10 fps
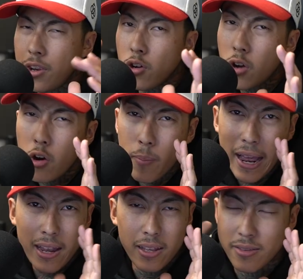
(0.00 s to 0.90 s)
Now, go
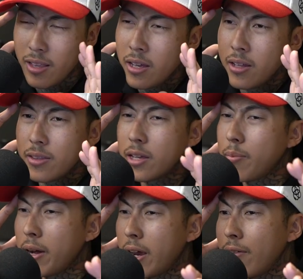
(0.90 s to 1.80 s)
back and think
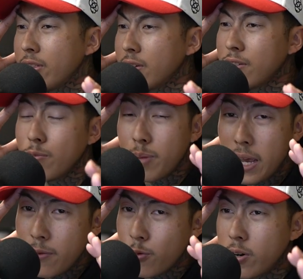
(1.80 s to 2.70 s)
about everything you've
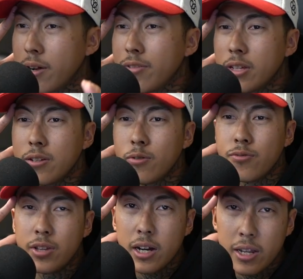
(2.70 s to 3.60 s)
paid for, everything
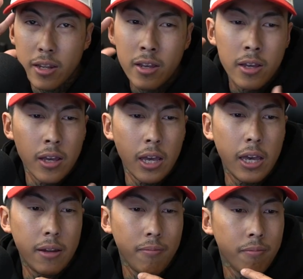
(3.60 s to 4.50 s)
you've done,
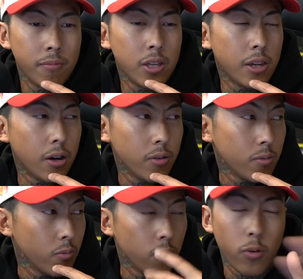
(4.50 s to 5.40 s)
and you know,
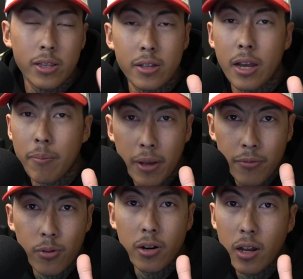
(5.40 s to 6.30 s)
one thing I pay
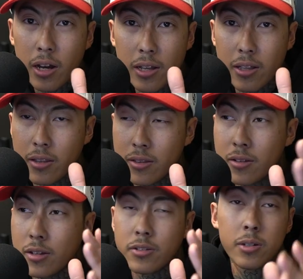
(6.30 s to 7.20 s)
for a lot and
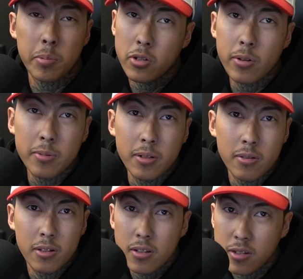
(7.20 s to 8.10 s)
is
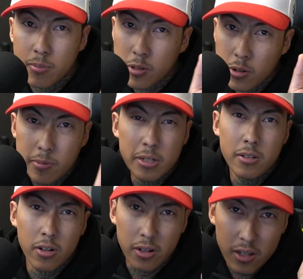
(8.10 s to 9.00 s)
subscriptions. These
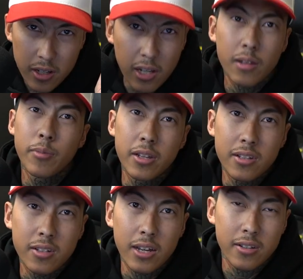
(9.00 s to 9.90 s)
subscriptions are killing me
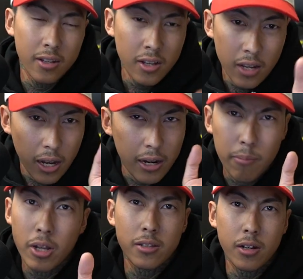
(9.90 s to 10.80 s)
these days. Uh,
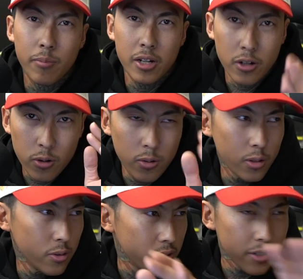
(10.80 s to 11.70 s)
I'm not talking about your
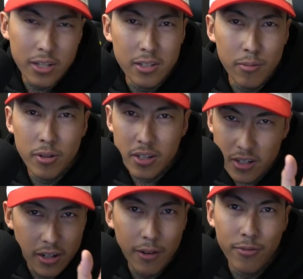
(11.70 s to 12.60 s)
Hulu, your Disney Plus,
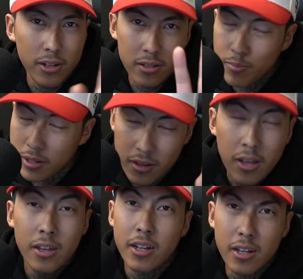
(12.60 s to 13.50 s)
your Netflix, but
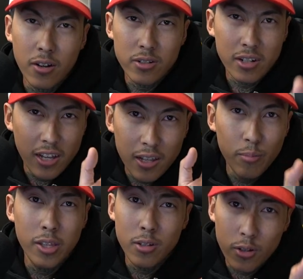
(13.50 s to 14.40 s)
yeah, those are killing
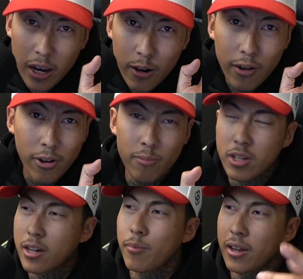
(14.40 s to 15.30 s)
me too. However, I'm
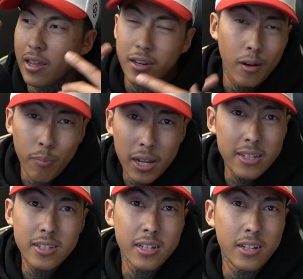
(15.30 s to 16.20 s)
talking about like your
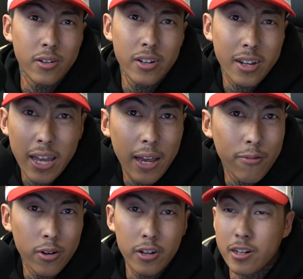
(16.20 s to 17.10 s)
Placeit or your Canva
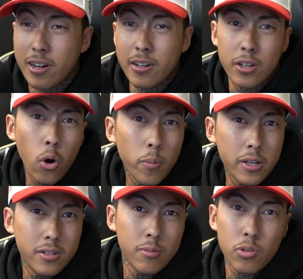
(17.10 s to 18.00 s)
or your Adobe
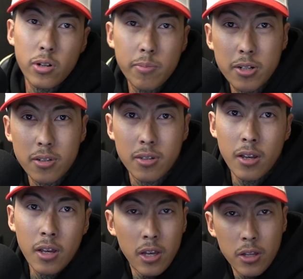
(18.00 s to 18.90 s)
subscriptions.
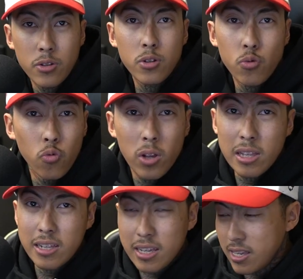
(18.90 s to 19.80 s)
Do you
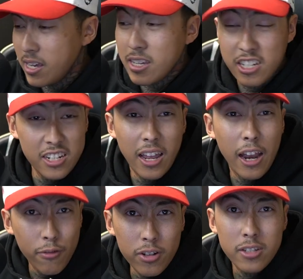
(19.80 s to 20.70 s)
really need each and
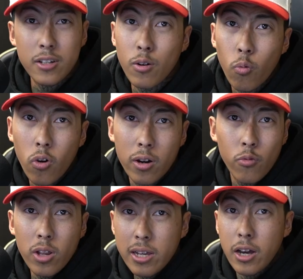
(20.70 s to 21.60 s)
every single one?
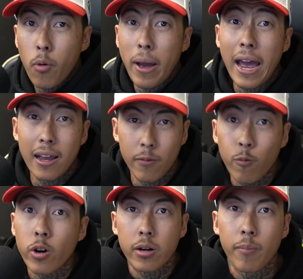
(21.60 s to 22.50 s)
Really go back
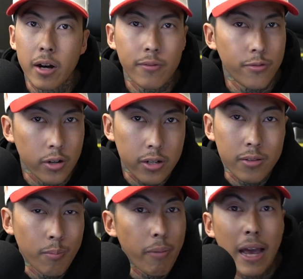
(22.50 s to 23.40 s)
for the month or the
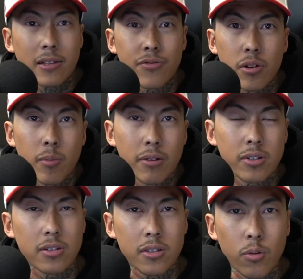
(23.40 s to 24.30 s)
past few months
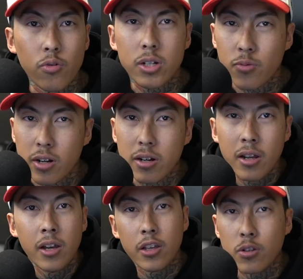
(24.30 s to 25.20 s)
and see which one
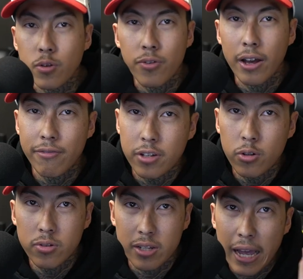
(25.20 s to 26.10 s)
you have
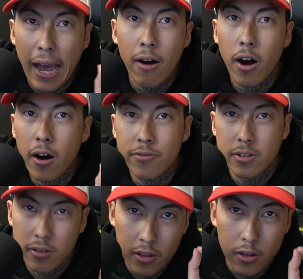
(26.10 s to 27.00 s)
used and how
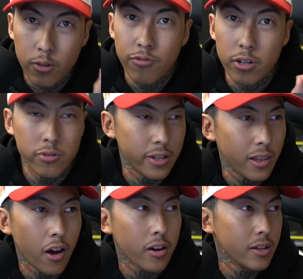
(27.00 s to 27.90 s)
often you've used it.
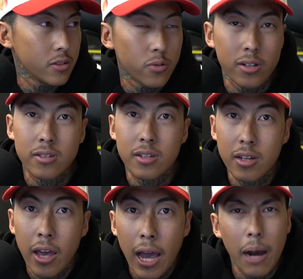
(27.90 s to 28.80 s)
Log into it and see
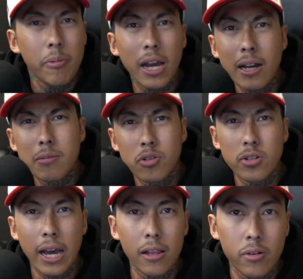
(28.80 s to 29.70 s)
how many items you
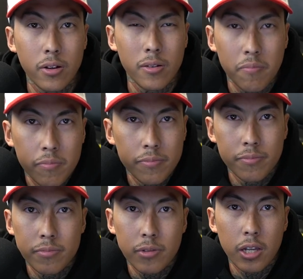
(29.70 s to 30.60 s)
downloaded,
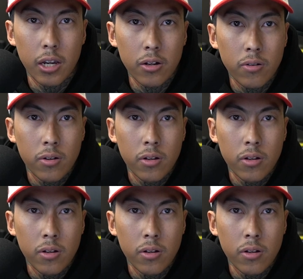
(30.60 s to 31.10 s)
you know?